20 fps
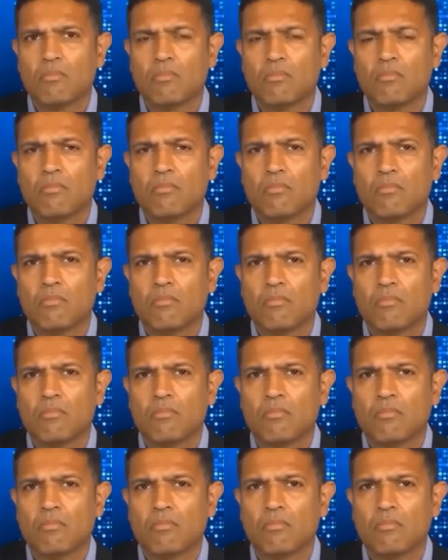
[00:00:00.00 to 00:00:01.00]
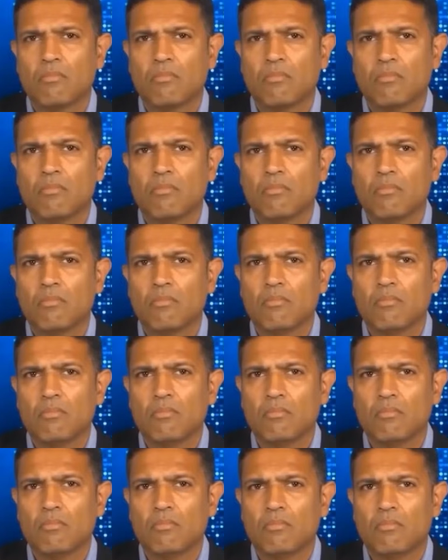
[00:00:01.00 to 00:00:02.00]

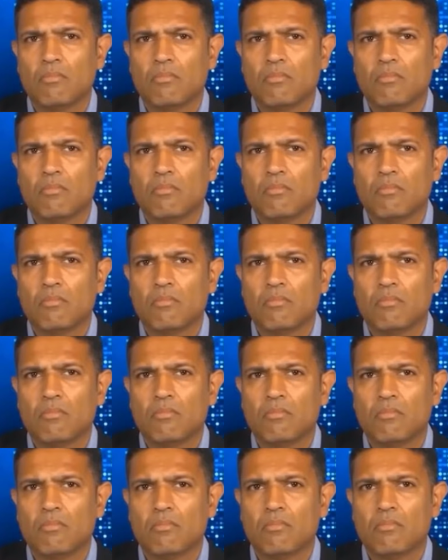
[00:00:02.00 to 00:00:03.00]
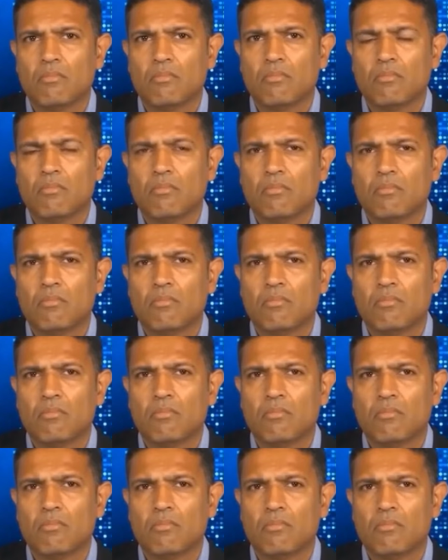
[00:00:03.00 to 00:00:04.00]

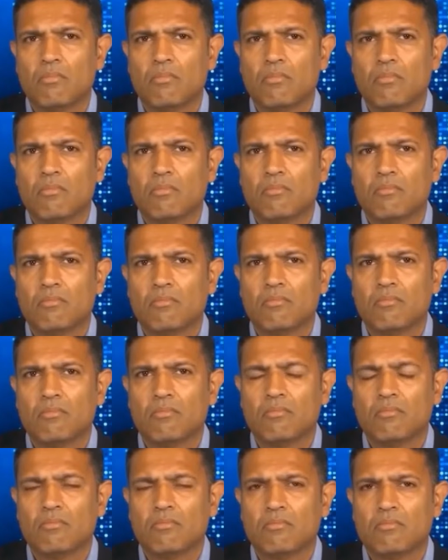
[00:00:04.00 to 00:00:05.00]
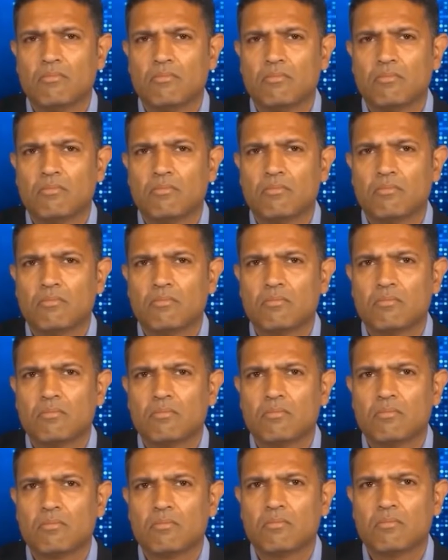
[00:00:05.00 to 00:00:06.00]

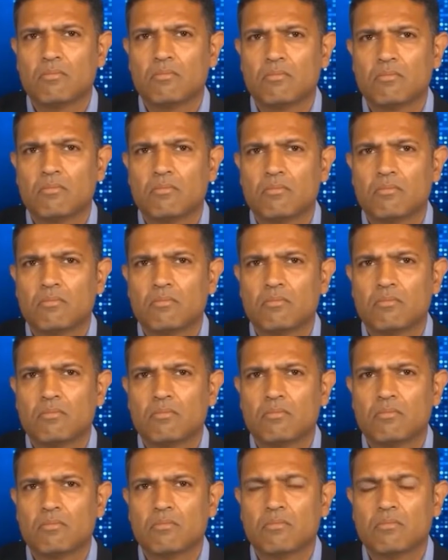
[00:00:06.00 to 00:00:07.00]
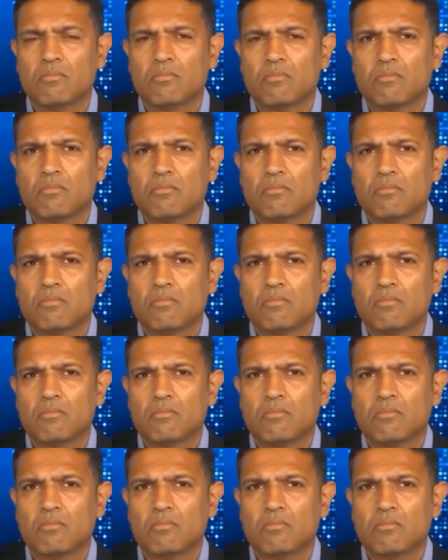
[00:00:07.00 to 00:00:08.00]
This person isn't speaking.